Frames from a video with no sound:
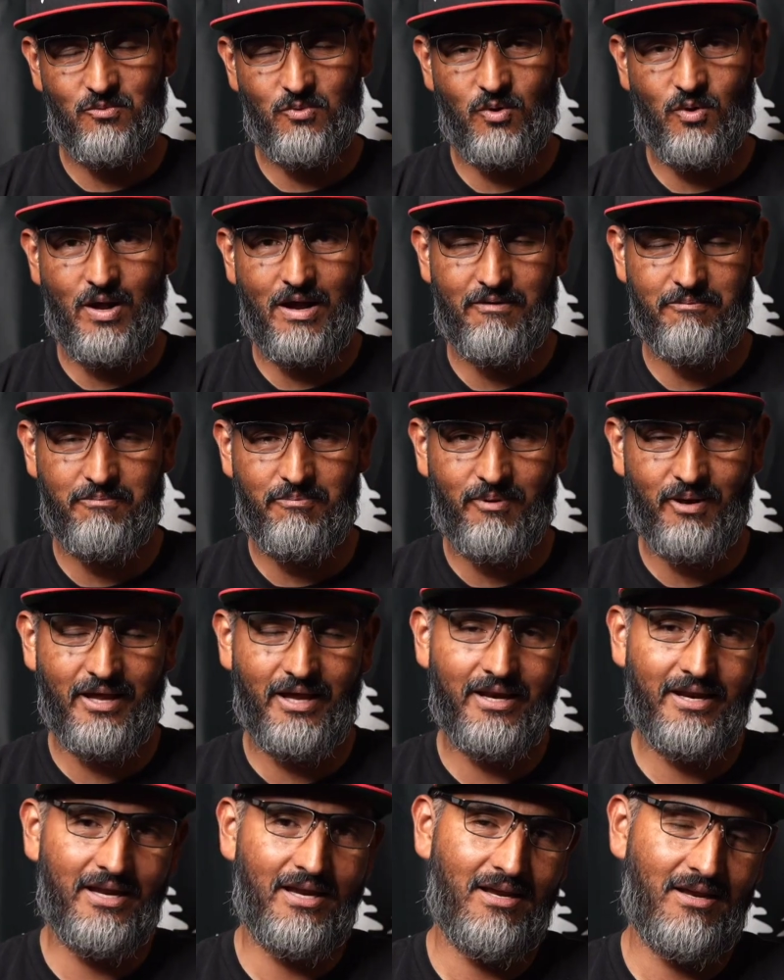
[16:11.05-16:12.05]
We'll have
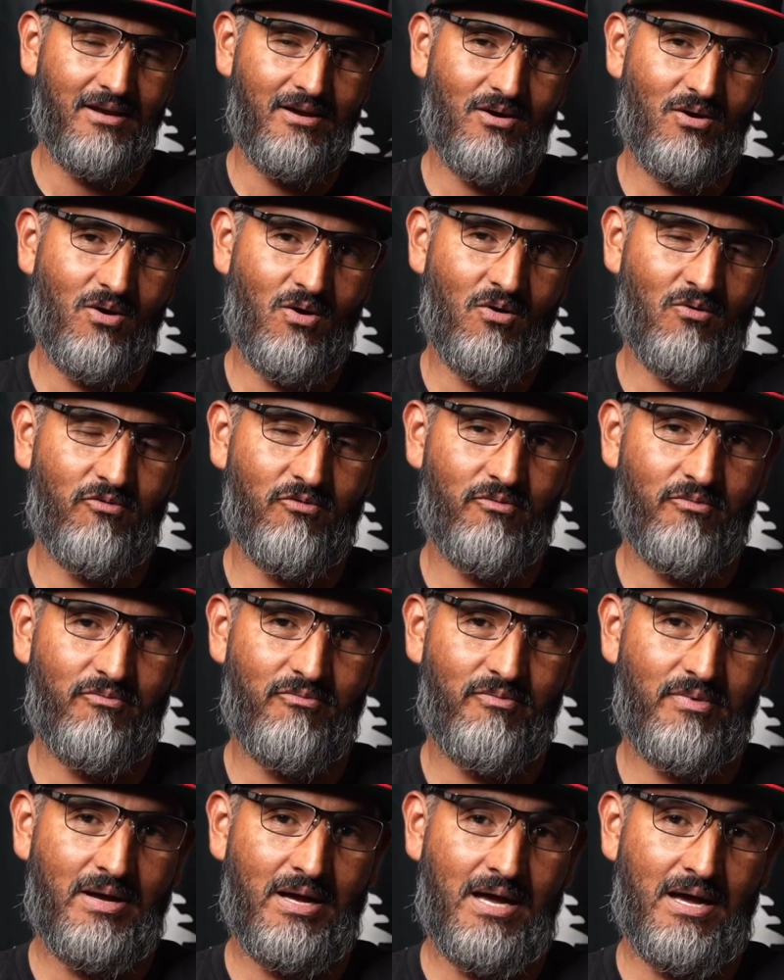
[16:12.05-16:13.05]
plenty of
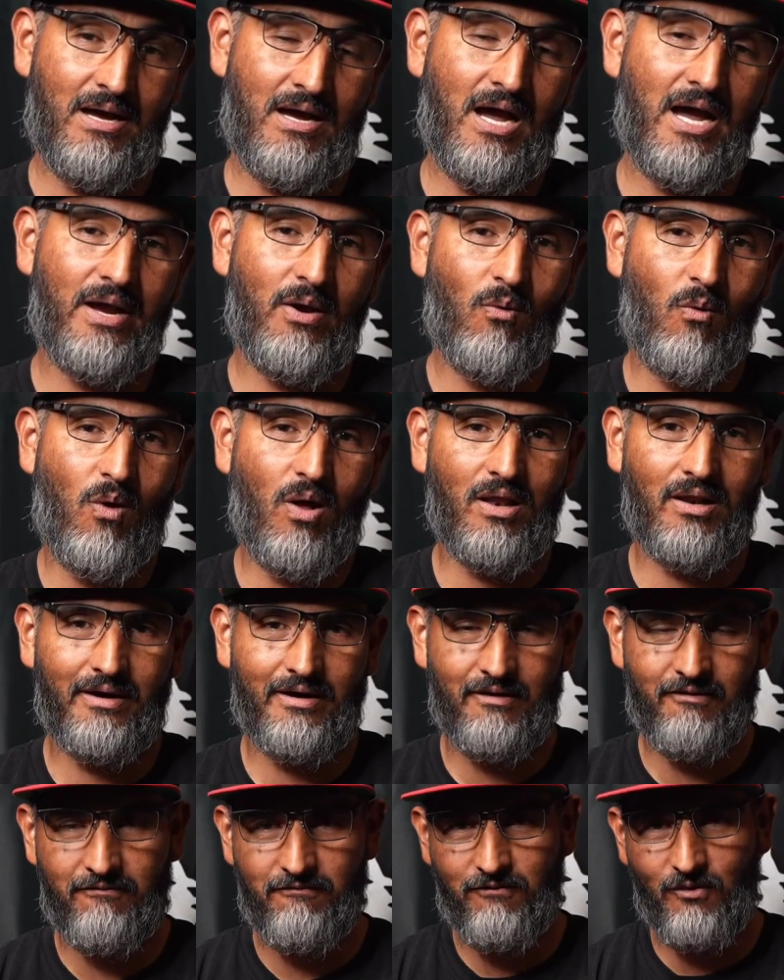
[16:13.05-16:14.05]
high
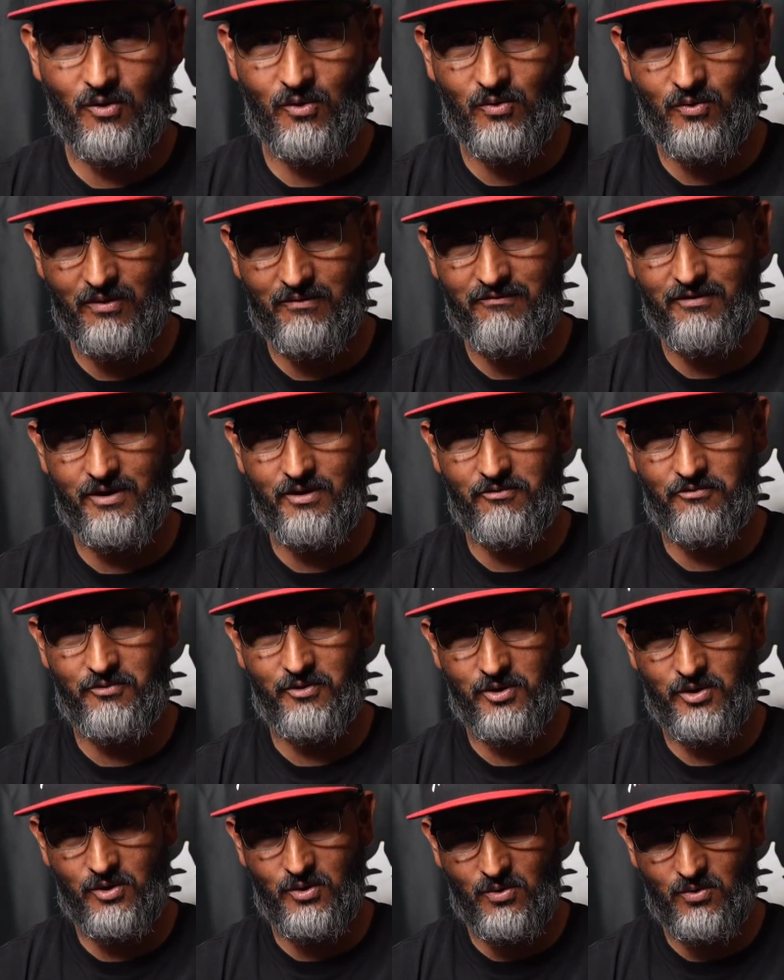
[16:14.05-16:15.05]
quality photo and video for
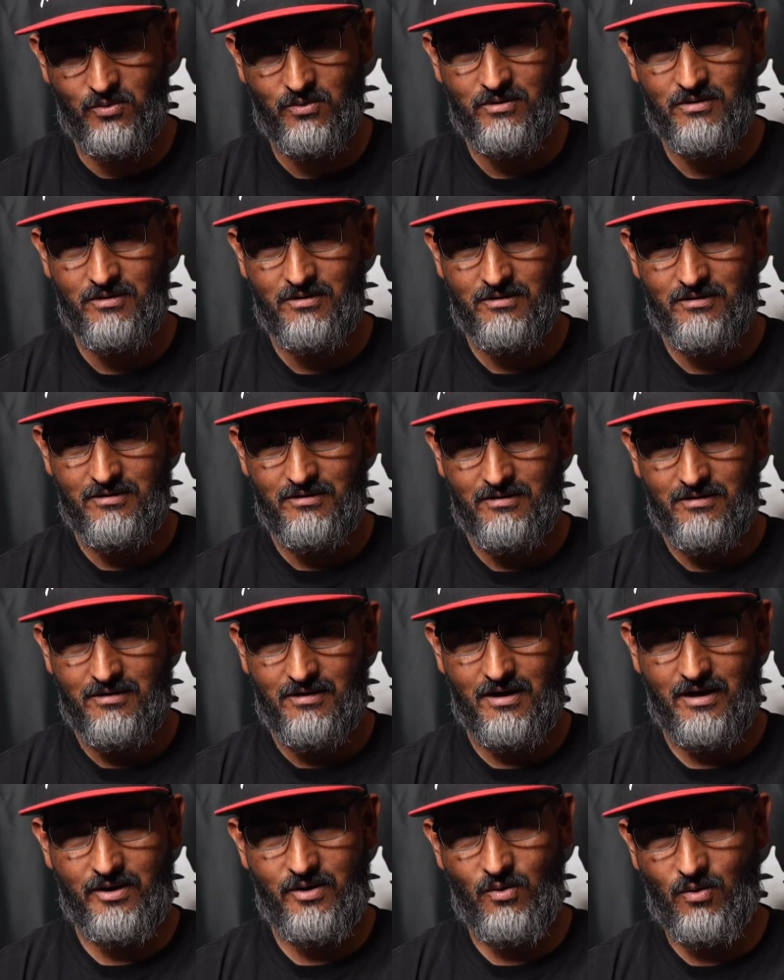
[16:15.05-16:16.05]
you
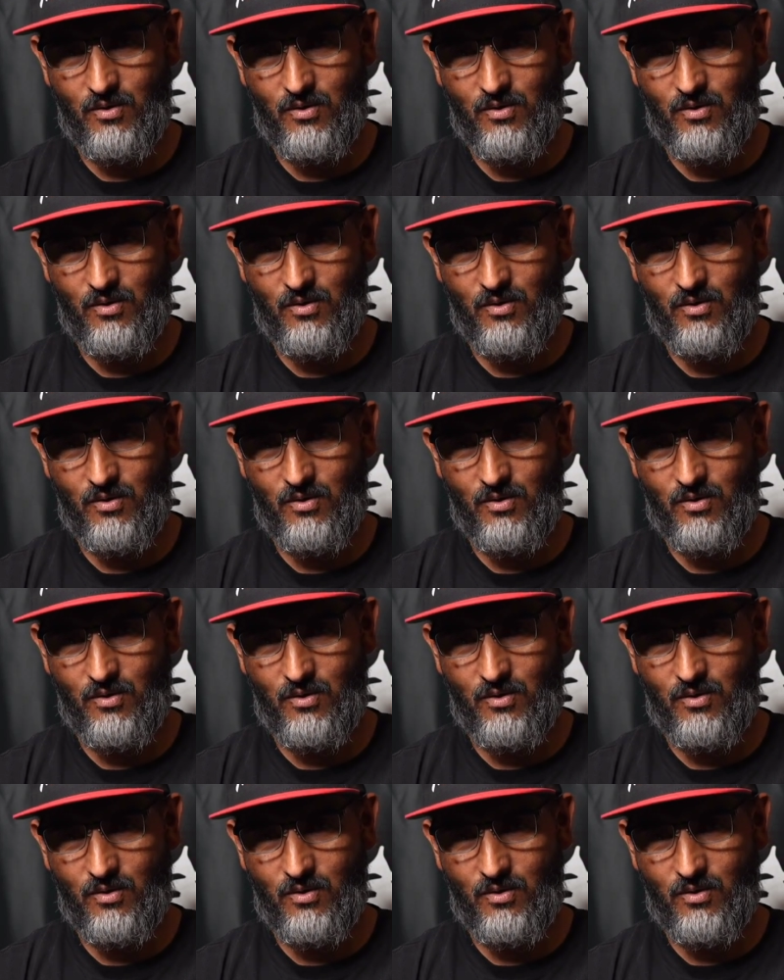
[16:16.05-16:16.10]
at no